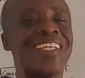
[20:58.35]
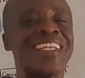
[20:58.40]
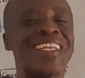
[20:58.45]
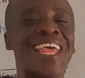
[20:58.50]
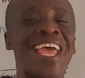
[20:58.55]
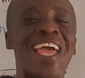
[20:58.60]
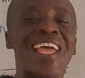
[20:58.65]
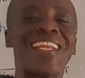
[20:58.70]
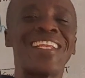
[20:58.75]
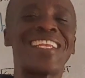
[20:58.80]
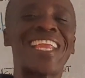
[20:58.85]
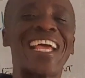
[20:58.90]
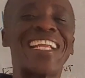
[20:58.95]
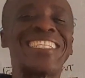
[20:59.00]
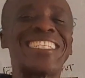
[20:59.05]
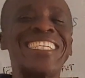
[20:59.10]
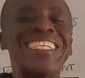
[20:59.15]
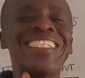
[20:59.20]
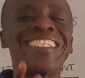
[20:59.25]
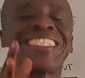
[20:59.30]
Then the
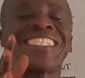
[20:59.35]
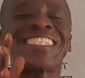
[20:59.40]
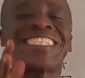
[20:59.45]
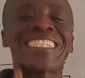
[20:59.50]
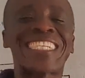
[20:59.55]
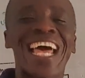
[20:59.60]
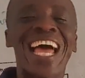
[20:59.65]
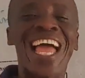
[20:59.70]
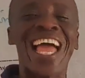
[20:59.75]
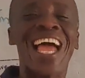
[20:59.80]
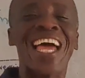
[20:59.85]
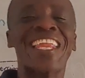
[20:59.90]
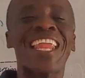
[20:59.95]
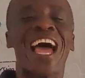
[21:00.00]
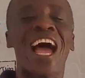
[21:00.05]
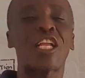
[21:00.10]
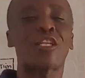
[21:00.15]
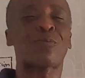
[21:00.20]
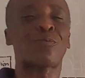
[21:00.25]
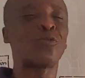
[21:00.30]
desired
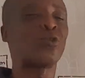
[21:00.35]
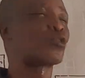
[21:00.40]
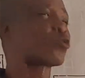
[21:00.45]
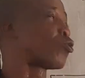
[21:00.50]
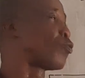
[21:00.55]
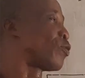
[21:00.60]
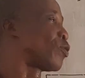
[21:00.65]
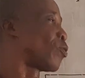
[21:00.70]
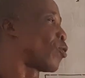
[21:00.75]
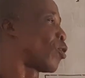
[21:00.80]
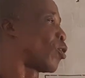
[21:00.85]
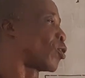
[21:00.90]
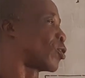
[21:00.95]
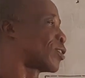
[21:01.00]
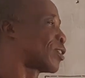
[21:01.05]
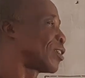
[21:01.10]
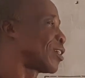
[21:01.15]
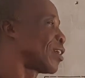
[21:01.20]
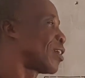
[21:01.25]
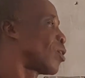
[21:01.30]
output will be
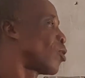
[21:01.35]
what?